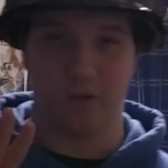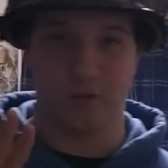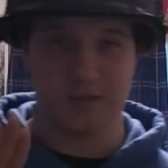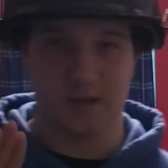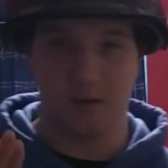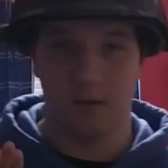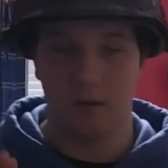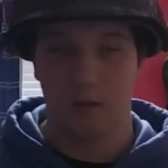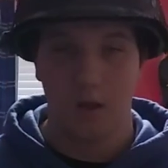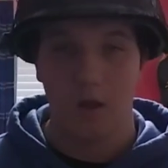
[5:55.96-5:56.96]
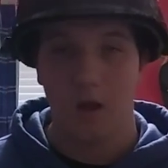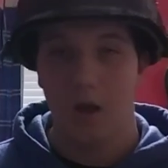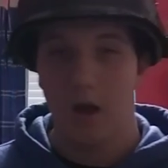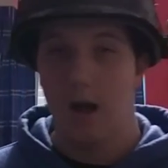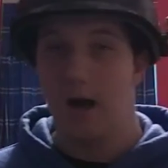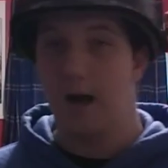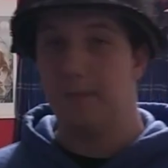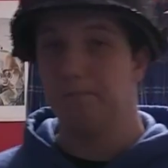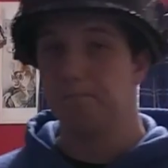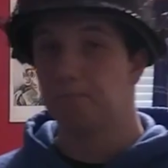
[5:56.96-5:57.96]
was in.
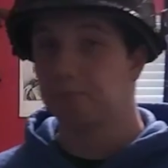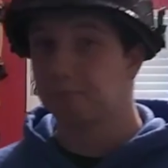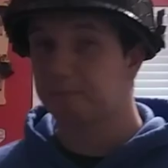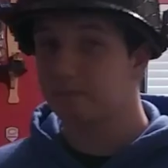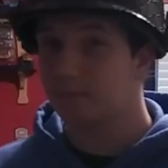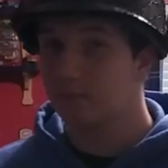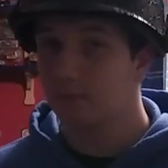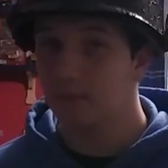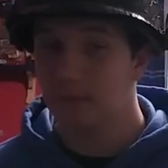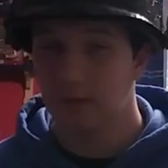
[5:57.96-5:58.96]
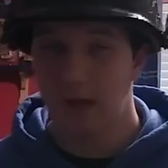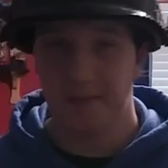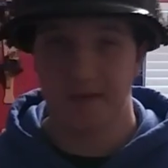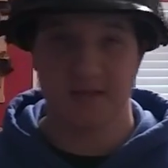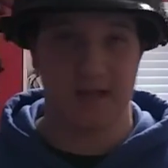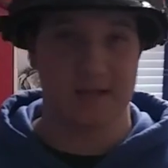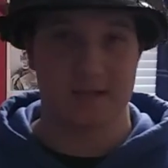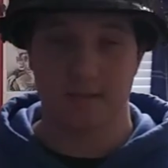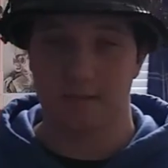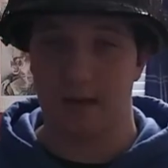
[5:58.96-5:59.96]
I mean,
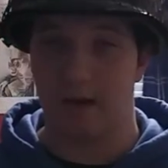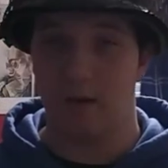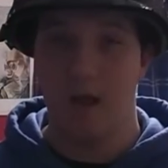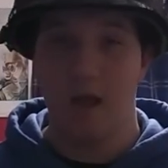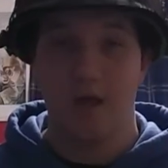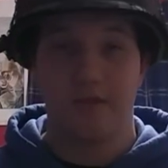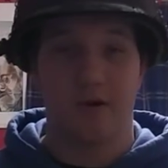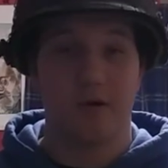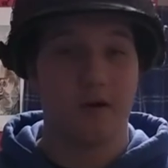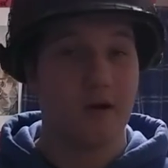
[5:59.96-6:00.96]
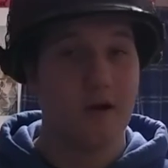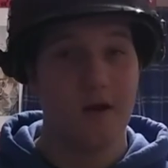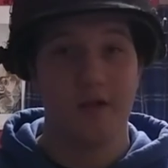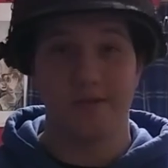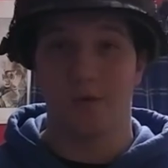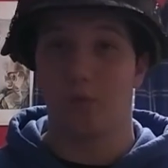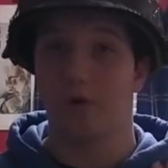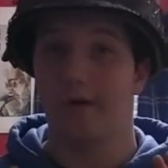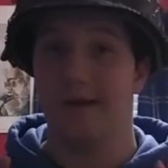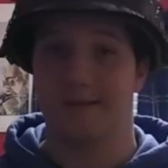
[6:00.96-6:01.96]
yes. Now, there
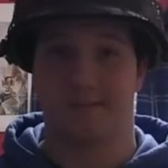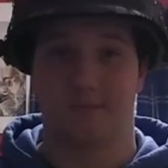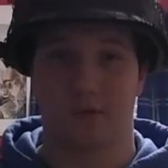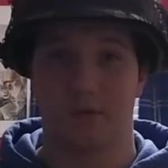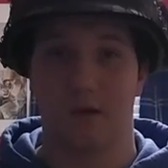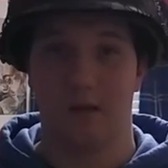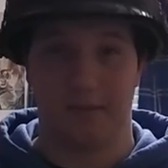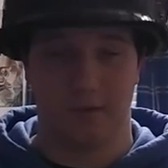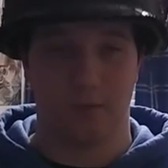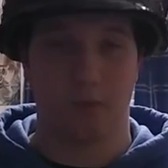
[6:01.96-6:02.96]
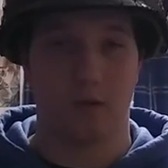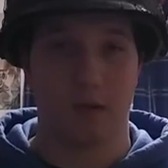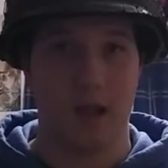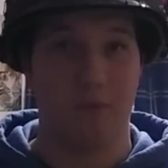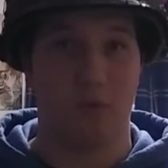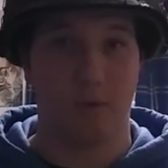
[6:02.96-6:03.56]
were a lot more